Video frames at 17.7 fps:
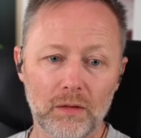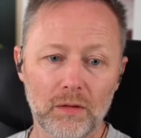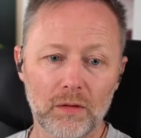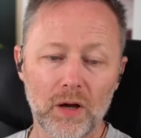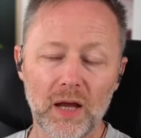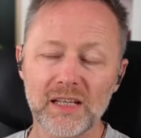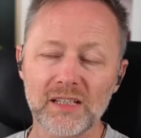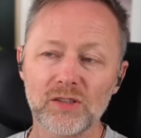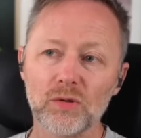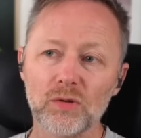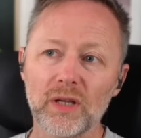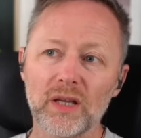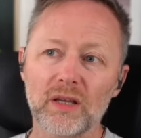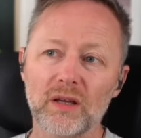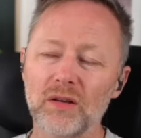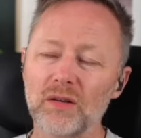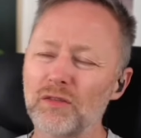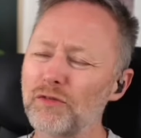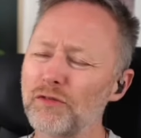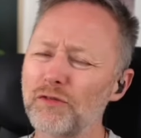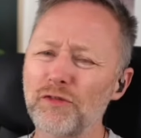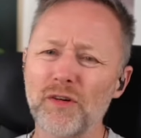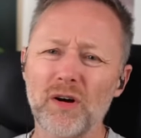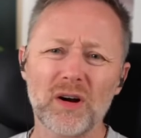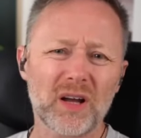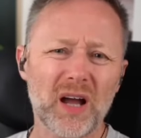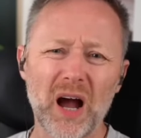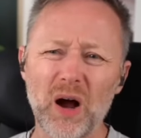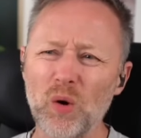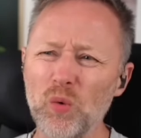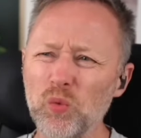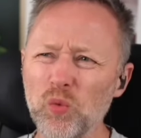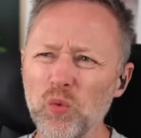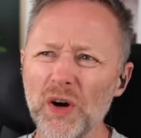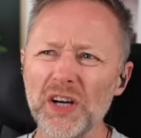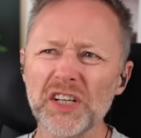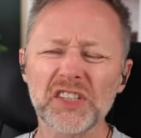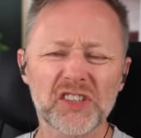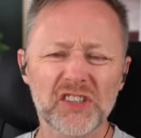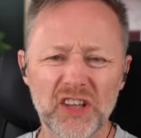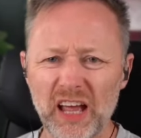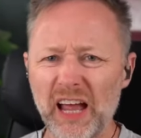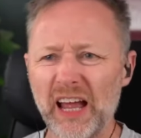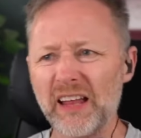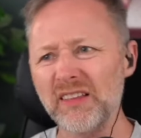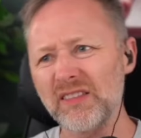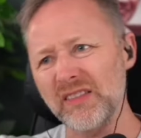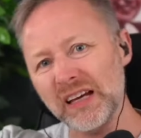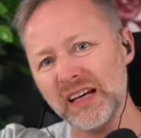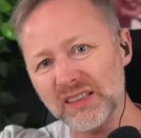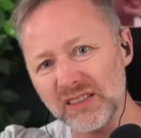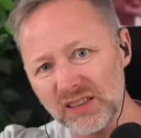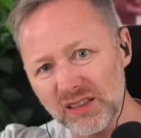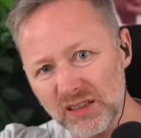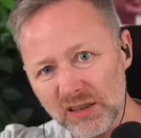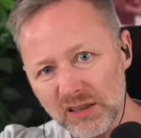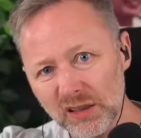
It's not like, fuck, I wish they had this